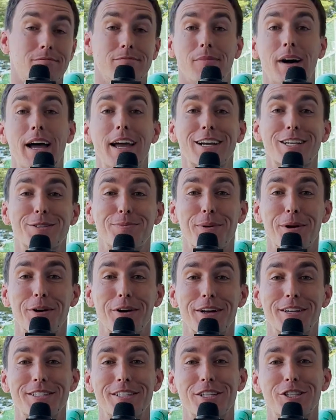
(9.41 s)
my
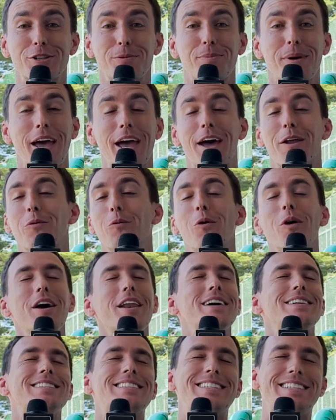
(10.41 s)
experience in Japan.
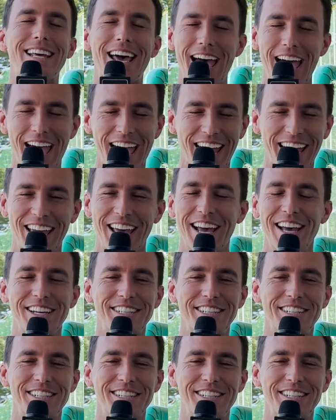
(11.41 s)
What a day